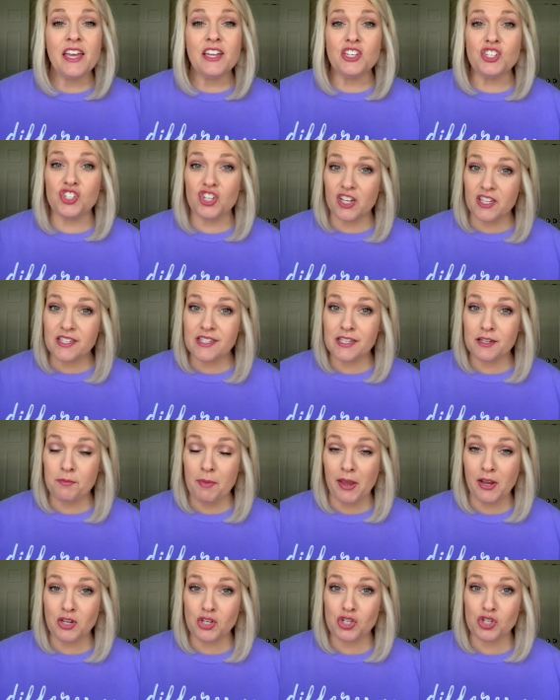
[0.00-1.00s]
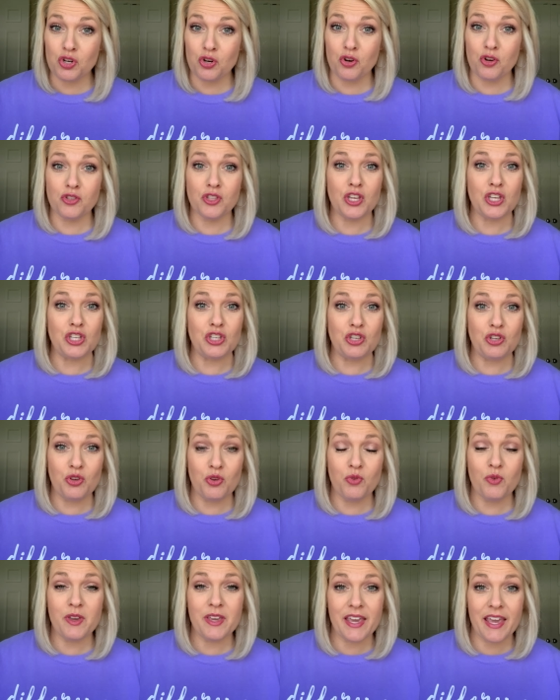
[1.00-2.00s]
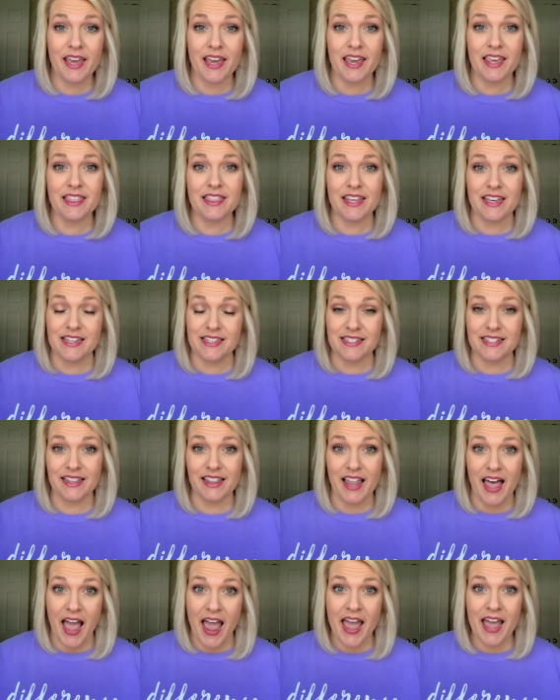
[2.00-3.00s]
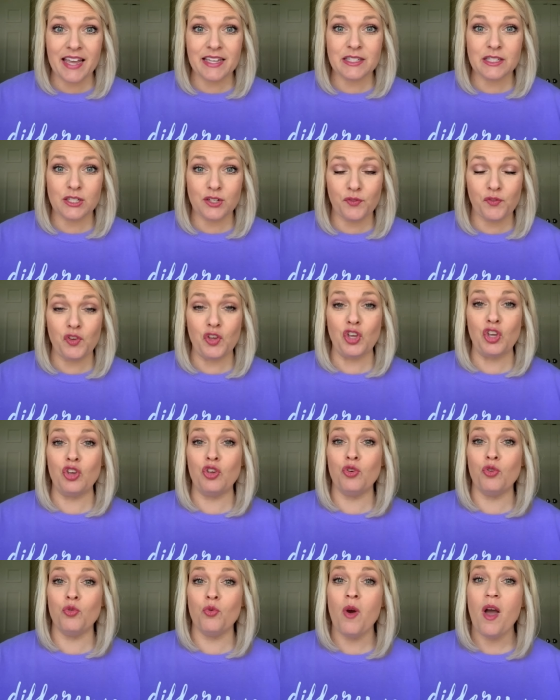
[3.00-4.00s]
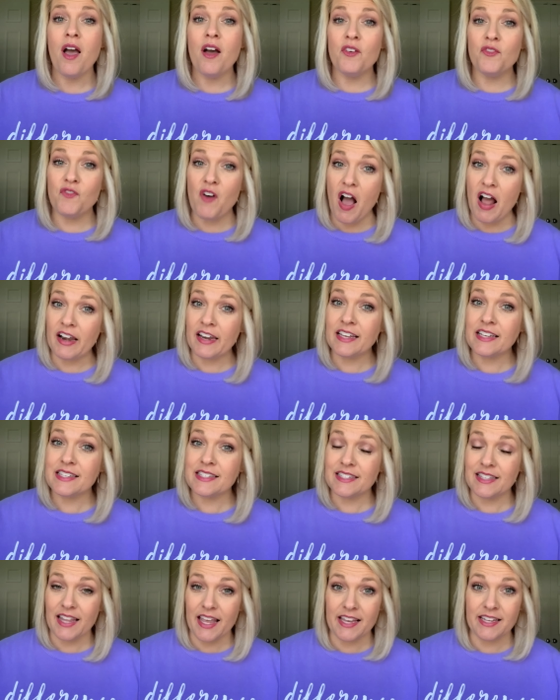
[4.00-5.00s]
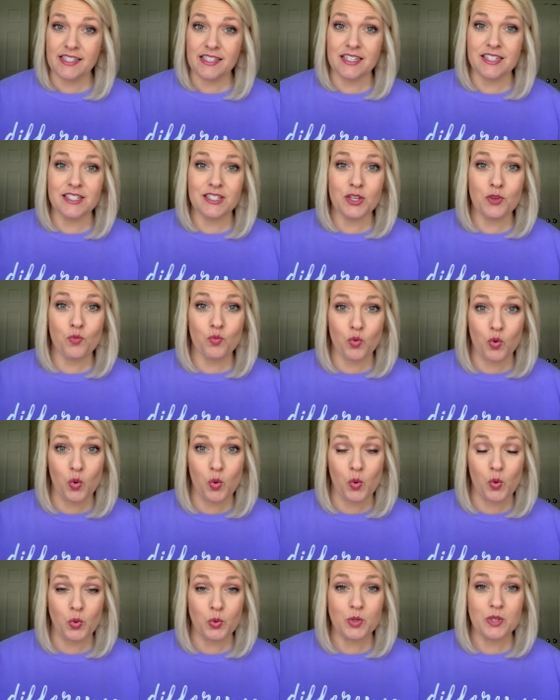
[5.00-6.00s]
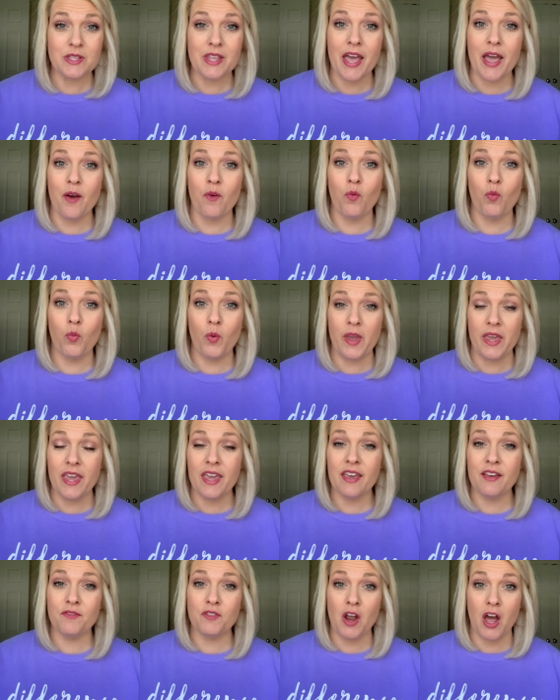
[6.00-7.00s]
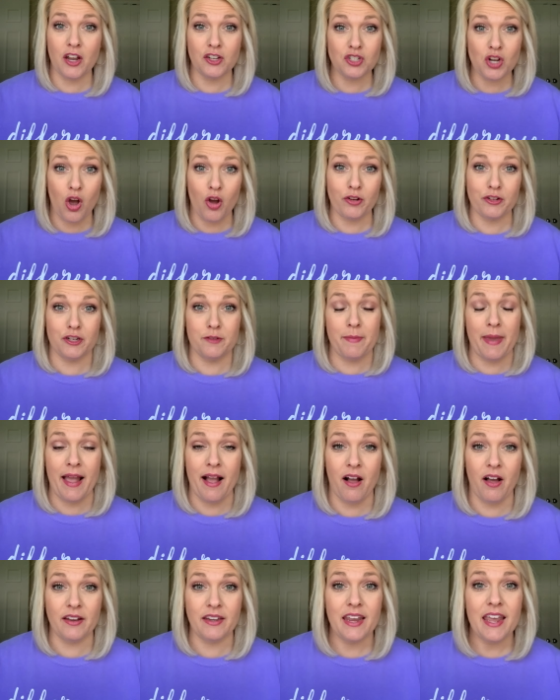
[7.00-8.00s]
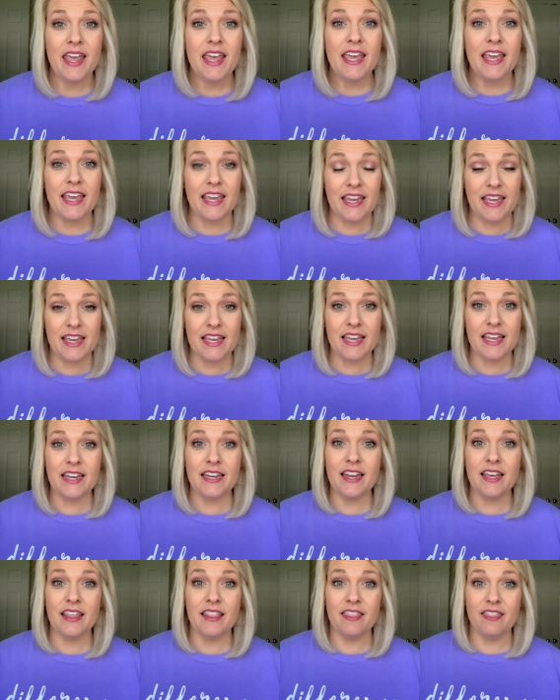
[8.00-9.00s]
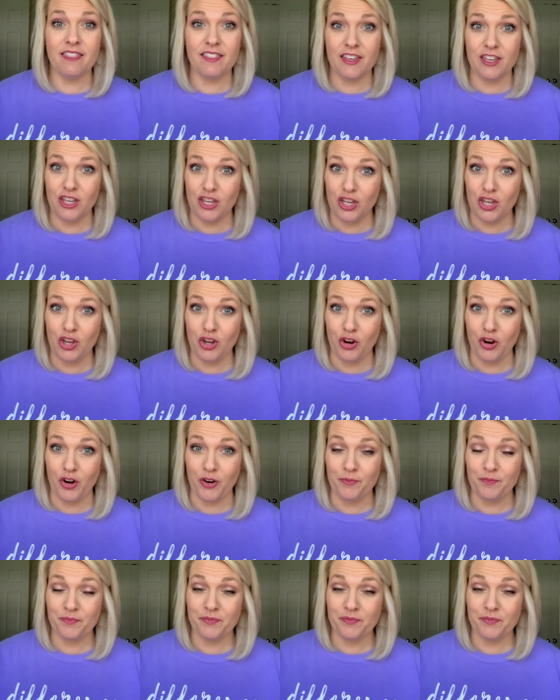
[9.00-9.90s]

just to make sure that you get these last few phonics lessons and rules that we have not talked about in the year.